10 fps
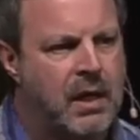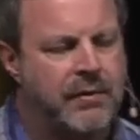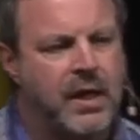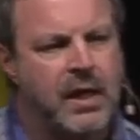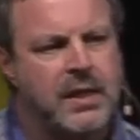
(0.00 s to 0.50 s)

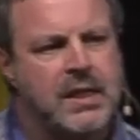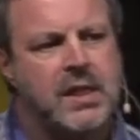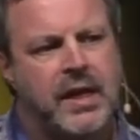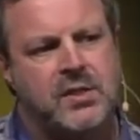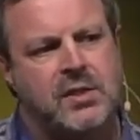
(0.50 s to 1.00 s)
and that I need
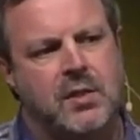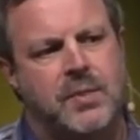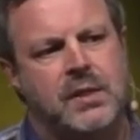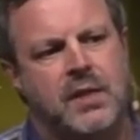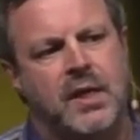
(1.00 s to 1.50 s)
to actually to
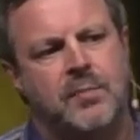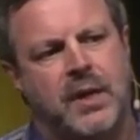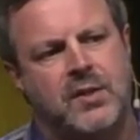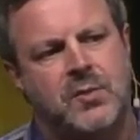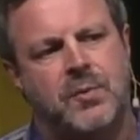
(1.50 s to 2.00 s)
be led
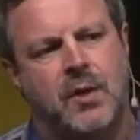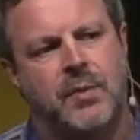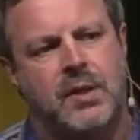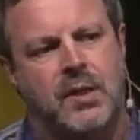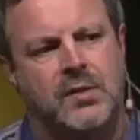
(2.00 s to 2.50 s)
by the
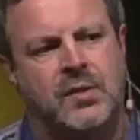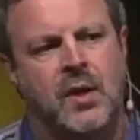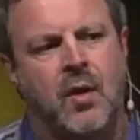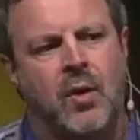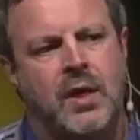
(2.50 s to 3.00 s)
Spirit because
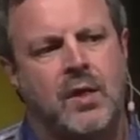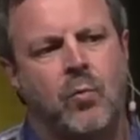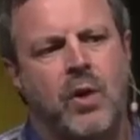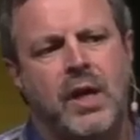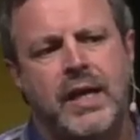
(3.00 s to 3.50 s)

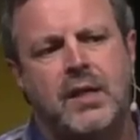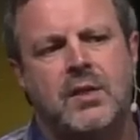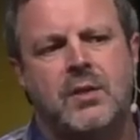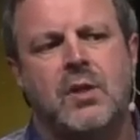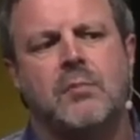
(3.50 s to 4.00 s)
it, what I
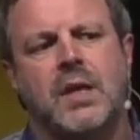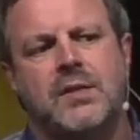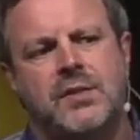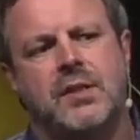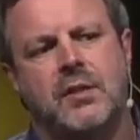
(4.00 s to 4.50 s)
can do in my
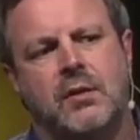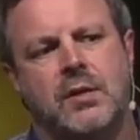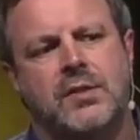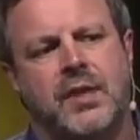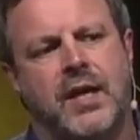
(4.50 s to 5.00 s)

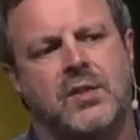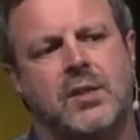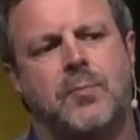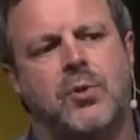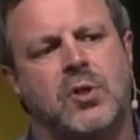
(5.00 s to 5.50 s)
zeal is
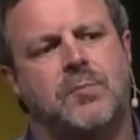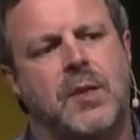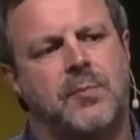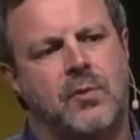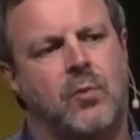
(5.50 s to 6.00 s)
actually push
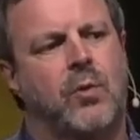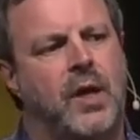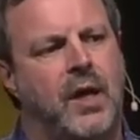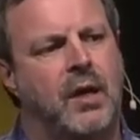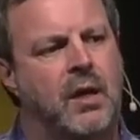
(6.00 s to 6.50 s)
people
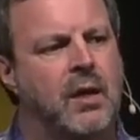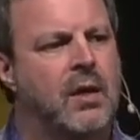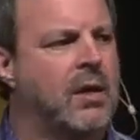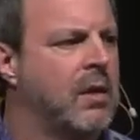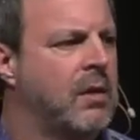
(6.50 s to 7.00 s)
away
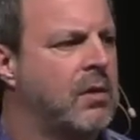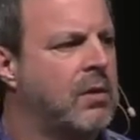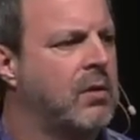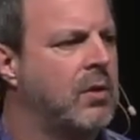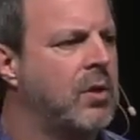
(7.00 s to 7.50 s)

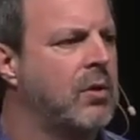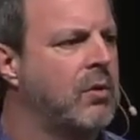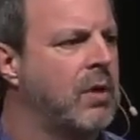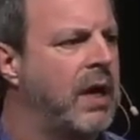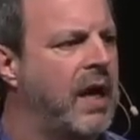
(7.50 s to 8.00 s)
who,
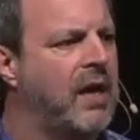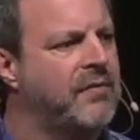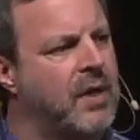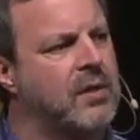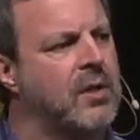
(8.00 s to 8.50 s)
who
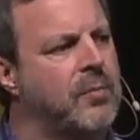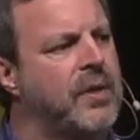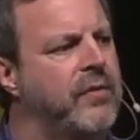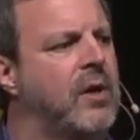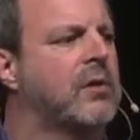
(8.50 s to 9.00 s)
have a little
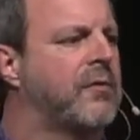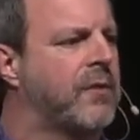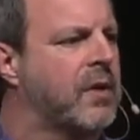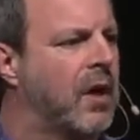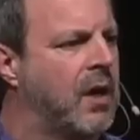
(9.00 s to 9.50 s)
bit of hunger
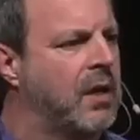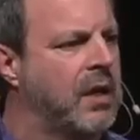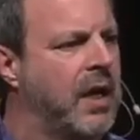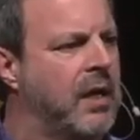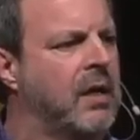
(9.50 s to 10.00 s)
for God,
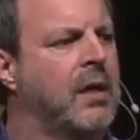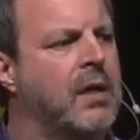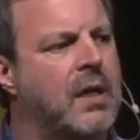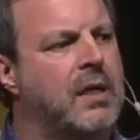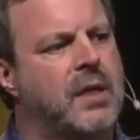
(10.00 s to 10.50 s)
and I,
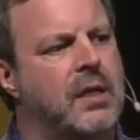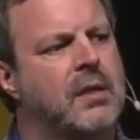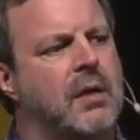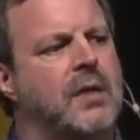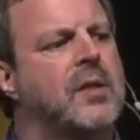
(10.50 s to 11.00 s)
uh,
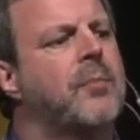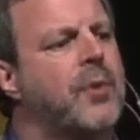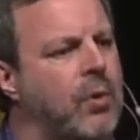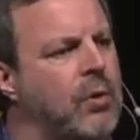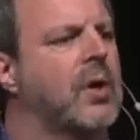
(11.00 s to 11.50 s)
you know, I
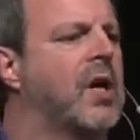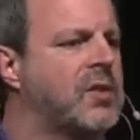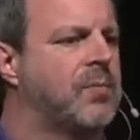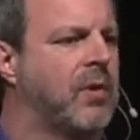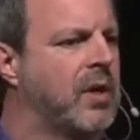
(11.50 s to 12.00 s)
dump the whole
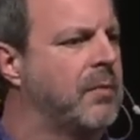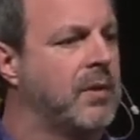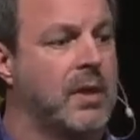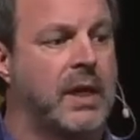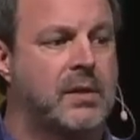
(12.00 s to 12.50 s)
gospel on them,
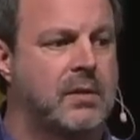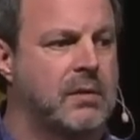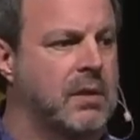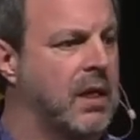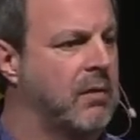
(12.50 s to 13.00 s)
and they're like,
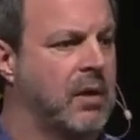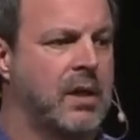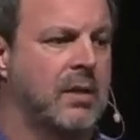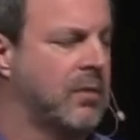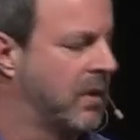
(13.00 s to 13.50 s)
dude, I don't
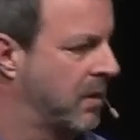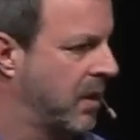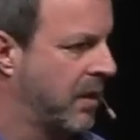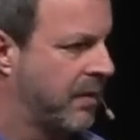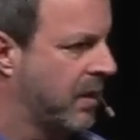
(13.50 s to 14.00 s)
want
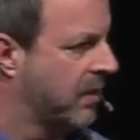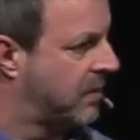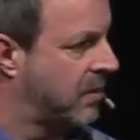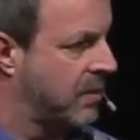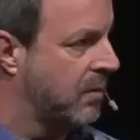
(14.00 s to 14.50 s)
any anything
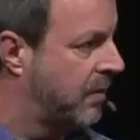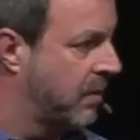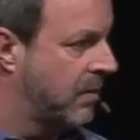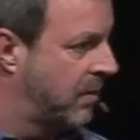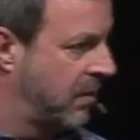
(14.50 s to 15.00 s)
else to do with
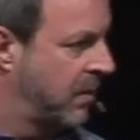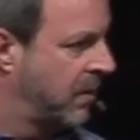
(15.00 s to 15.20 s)
you.